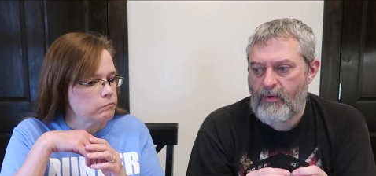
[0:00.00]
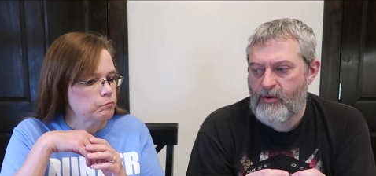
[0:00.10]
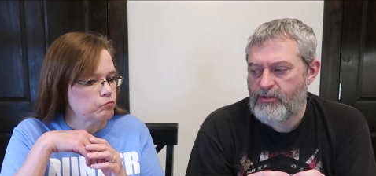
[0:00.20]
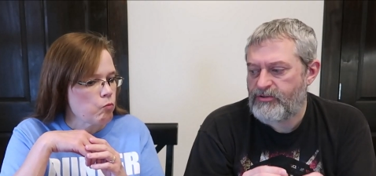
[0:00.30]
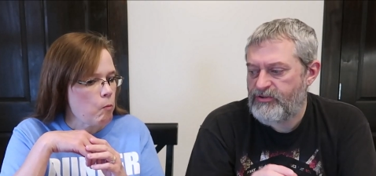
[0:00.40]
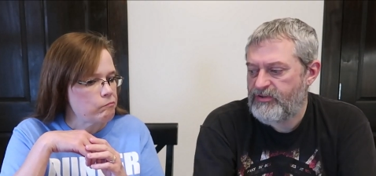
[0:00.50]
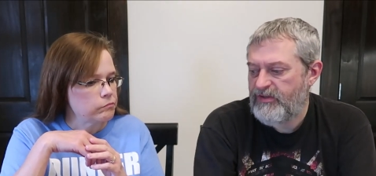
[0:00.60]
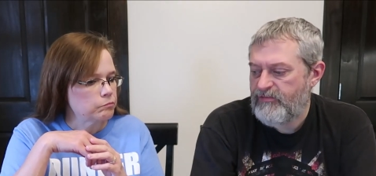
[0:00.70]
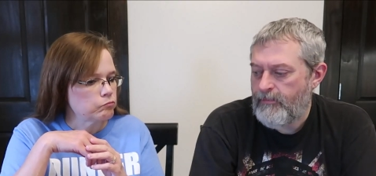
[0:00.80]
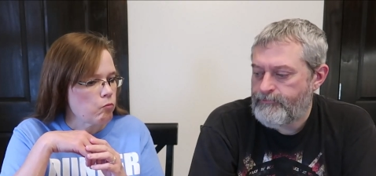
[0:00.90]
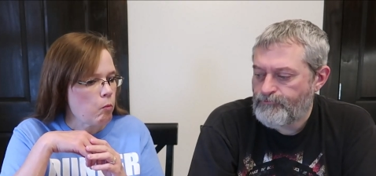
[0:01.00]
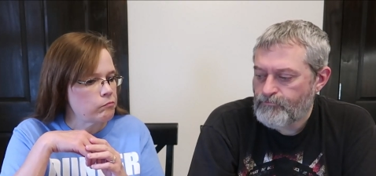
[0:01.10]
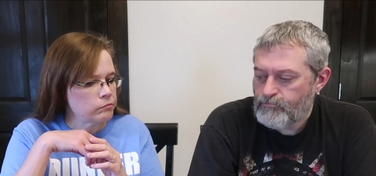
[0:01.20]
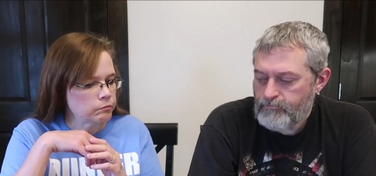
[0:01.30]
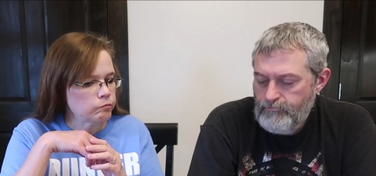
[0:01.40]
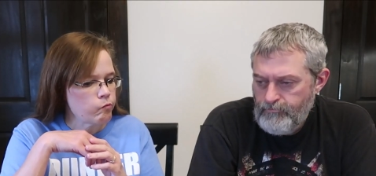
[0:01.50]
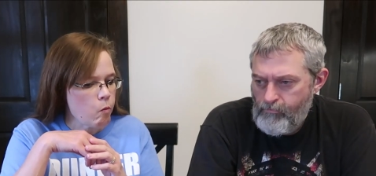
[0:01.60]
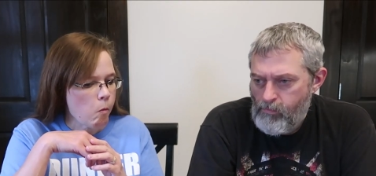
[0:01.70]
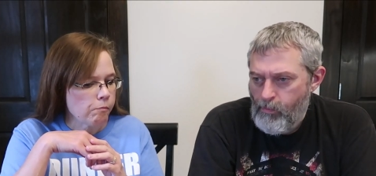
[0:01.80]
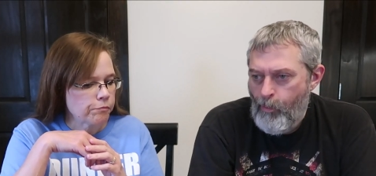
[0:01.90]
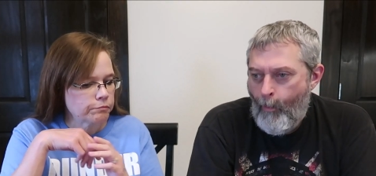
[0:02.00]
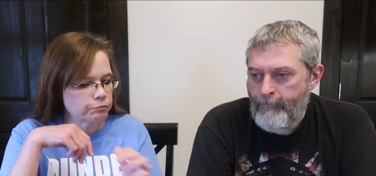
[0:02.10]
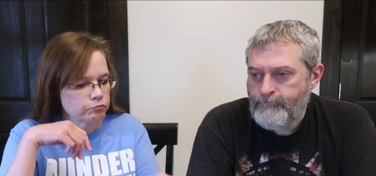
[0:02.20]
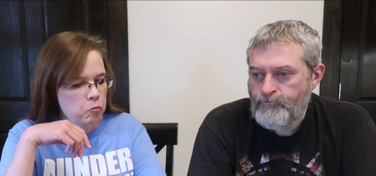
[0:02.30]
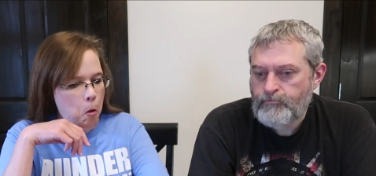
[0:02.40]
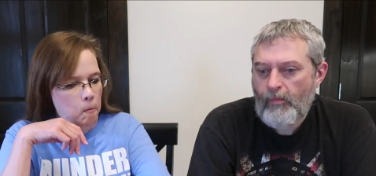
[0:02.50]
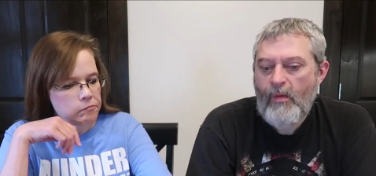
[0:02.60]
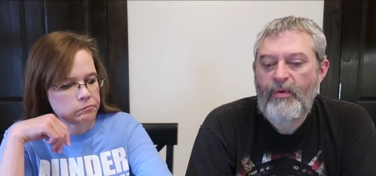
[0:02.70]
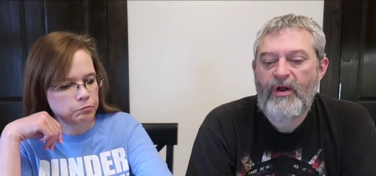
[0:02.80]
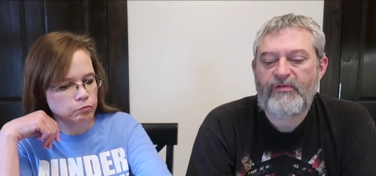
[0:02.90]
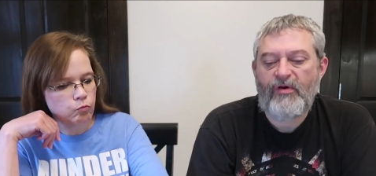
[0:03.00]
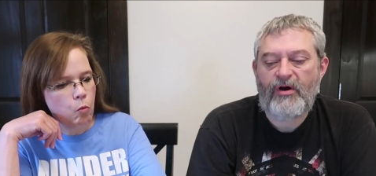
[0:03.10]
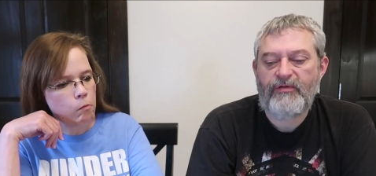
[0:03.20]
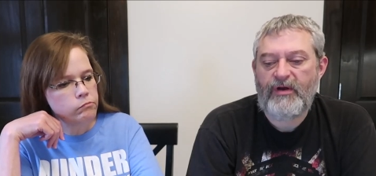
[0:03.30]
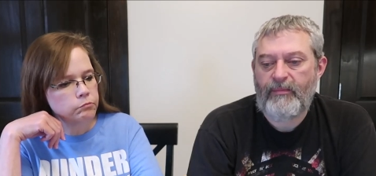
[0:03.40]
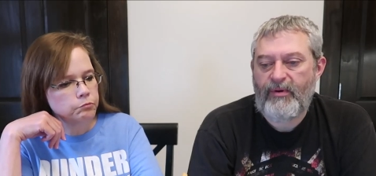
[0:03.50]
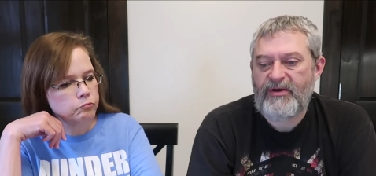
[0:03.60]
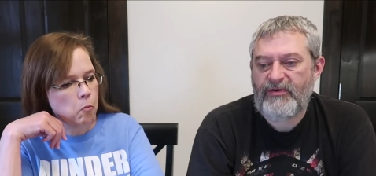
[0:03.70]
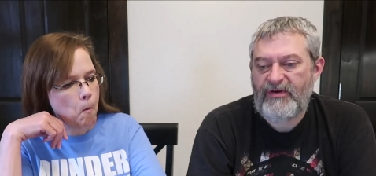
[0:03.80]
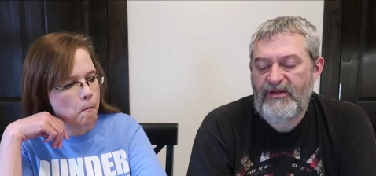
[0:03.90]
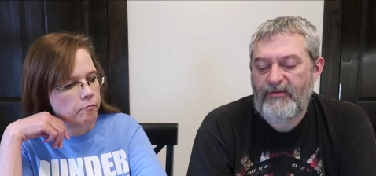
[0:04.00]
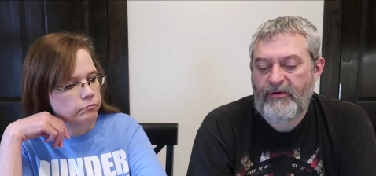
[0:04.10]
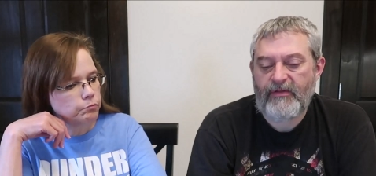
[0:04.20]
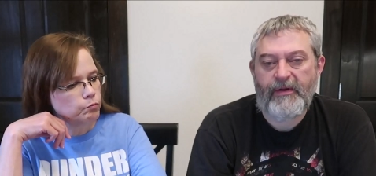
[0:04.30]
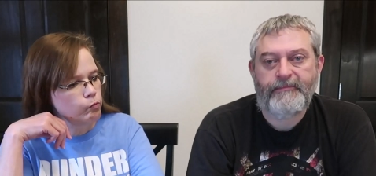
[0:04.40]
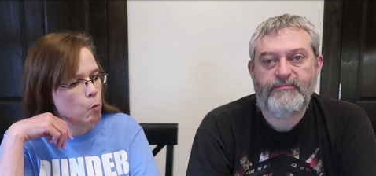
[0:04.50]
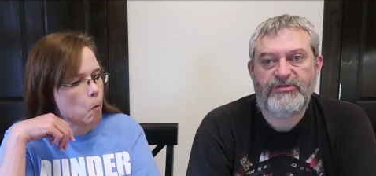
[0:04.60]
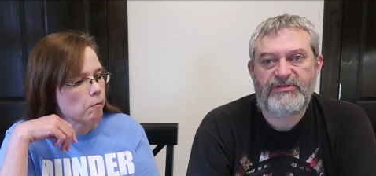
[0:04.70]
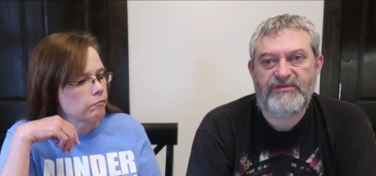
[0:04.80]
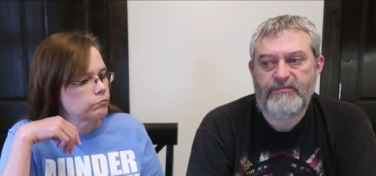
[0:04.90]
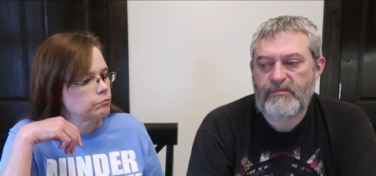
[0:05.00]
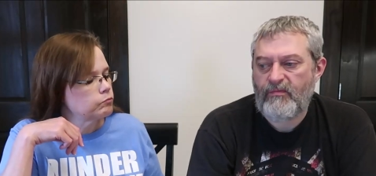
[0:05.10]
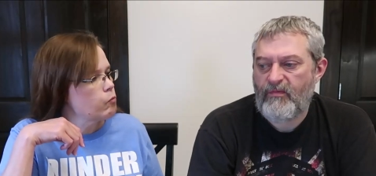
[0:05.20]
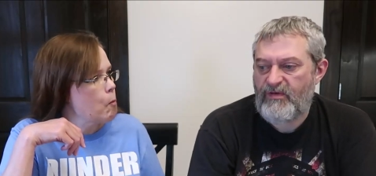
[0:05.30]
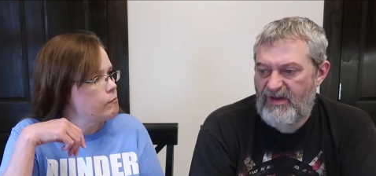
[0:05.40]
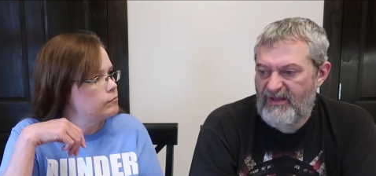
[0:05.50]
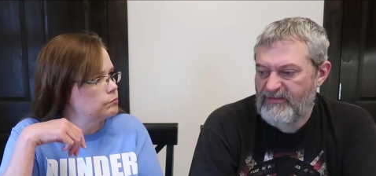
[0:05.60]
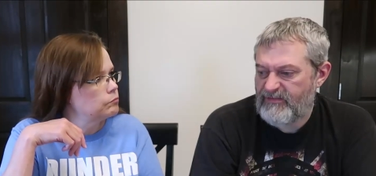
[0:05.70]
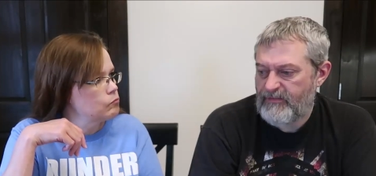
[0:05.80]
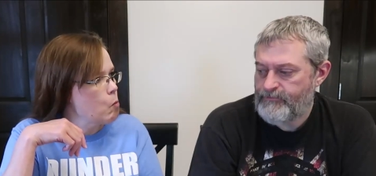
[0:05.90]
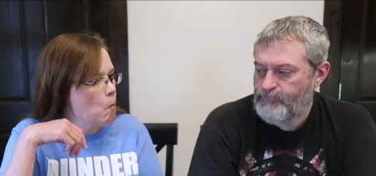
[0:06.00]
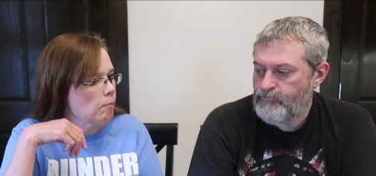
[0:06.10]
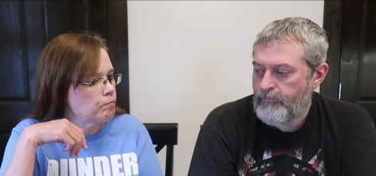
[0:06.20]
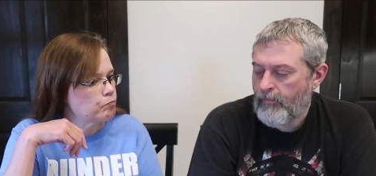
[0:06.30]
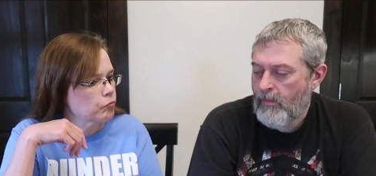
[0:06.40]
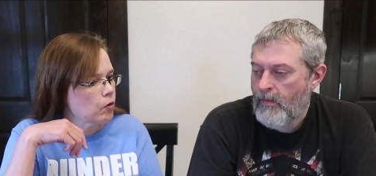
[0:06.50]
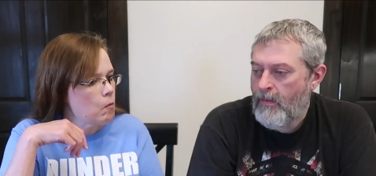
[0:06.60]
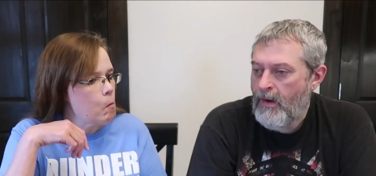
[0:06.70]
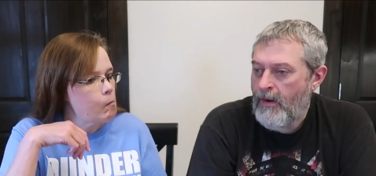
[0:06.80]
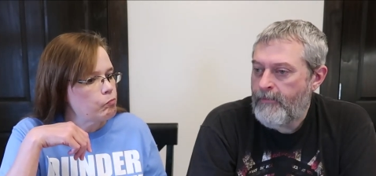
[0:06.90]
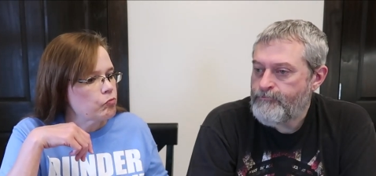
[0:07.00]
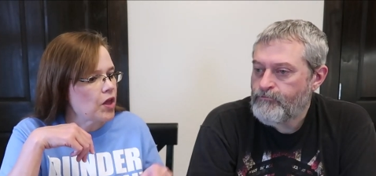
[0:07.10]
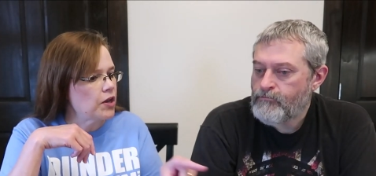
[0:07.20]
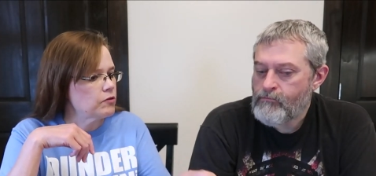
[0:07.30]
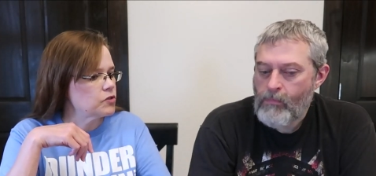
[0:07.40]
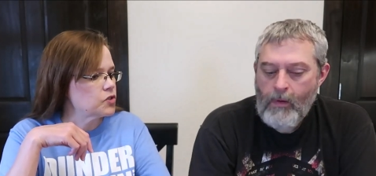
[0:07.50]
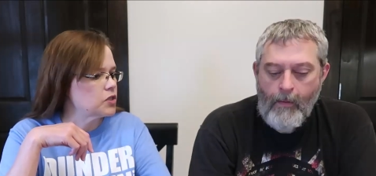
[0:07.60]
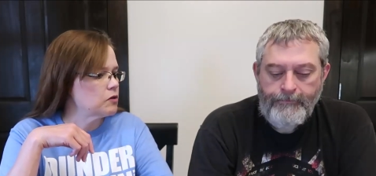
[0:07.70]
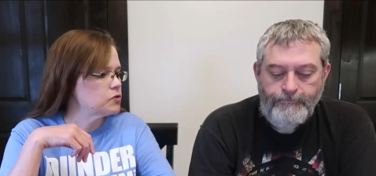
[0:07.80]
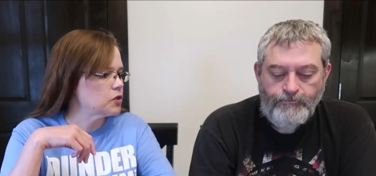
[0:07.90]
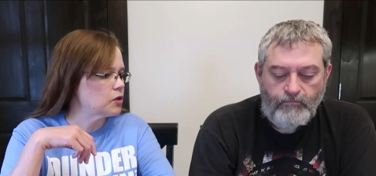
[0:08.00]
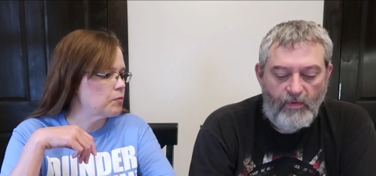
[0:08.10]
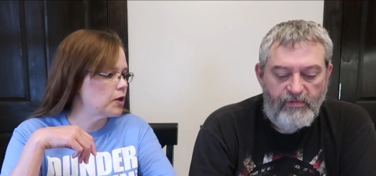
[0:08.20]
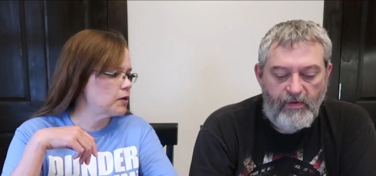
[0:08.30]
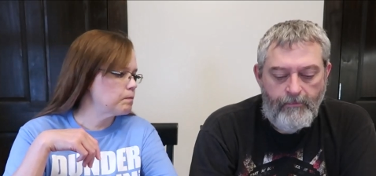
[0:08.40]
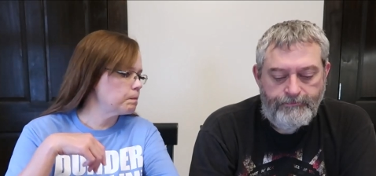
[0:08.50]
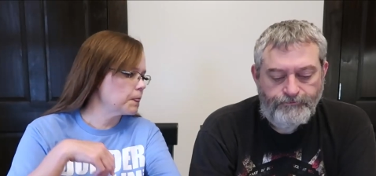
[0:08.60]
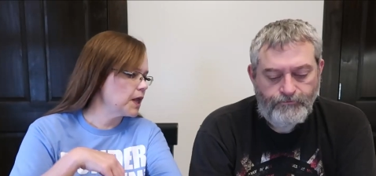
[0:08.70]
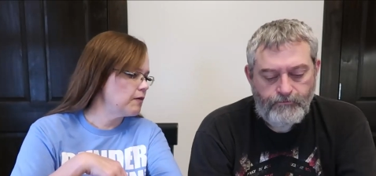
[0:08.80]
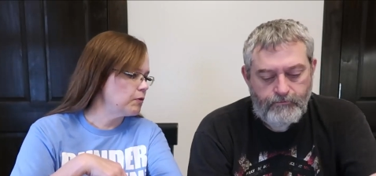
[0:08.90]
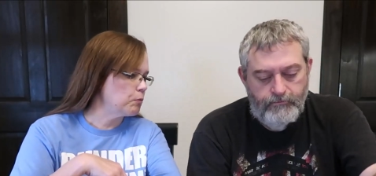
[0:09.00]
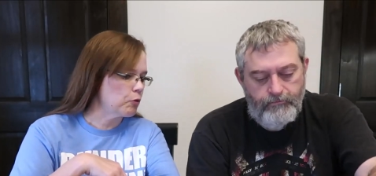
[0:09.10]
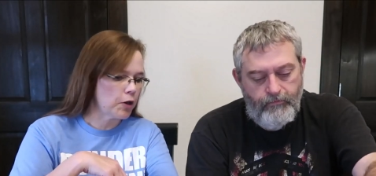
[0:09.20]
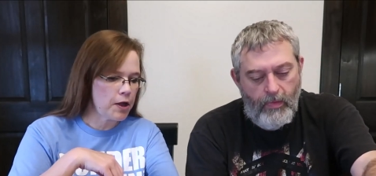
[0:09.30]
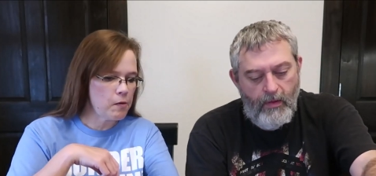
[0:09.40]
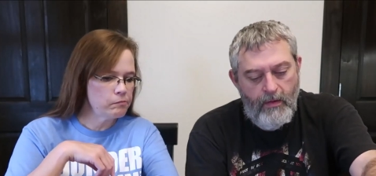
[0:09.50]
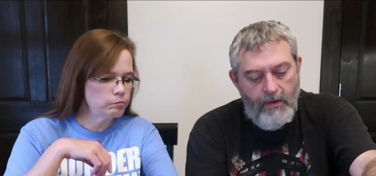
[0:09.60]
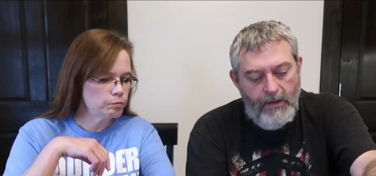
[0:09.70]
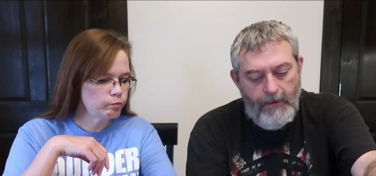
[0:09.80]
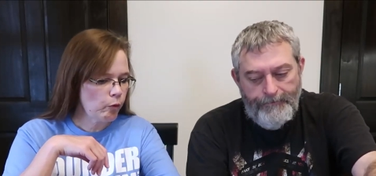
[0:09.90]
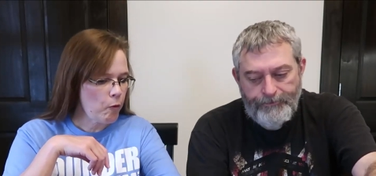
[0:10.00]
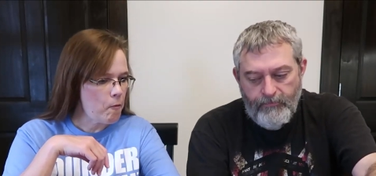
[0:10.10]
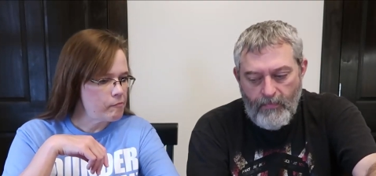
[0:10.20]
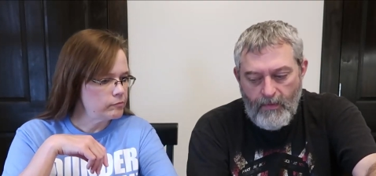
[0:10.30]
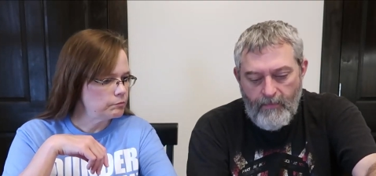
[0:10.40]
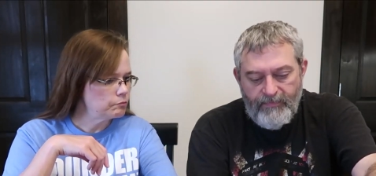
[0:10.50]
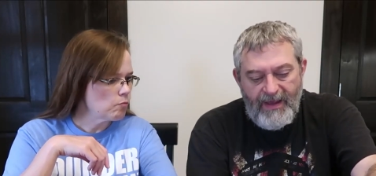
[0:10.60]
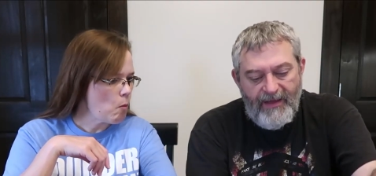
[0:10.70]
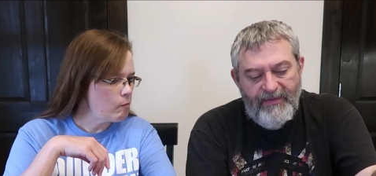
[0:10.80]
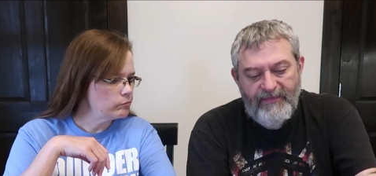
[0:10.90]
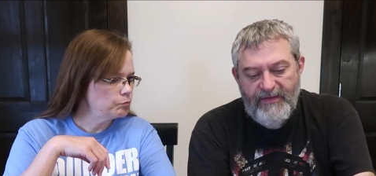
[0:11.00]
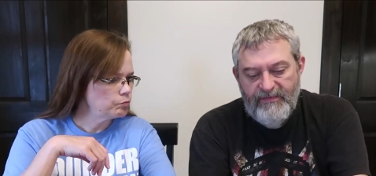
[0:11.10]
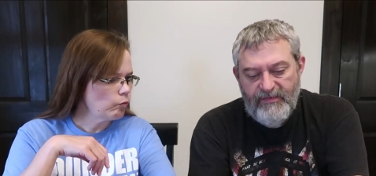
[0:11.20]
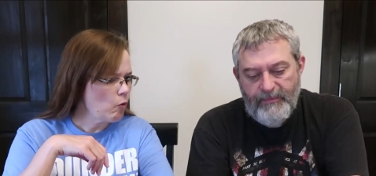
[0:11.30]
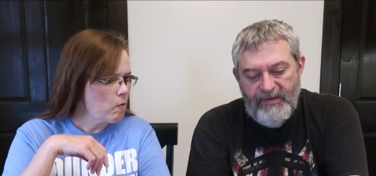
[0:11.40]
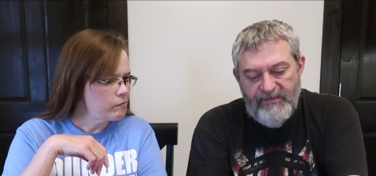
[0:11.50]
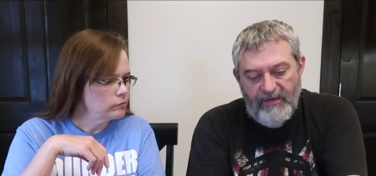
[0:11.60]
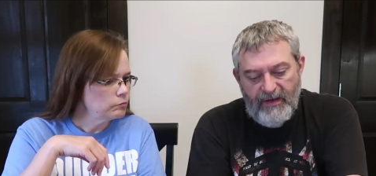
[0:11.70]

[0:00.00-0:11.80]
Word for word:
Speaker 1: hard cookies. Mm-hmm. But not so hard they're gonna break your teeth or anything. Just dense.
Speaker 2: Mm-hmm. I noticed those on the bottom then, have a brown.
Speaker 1: Yeah, I think that's the piece of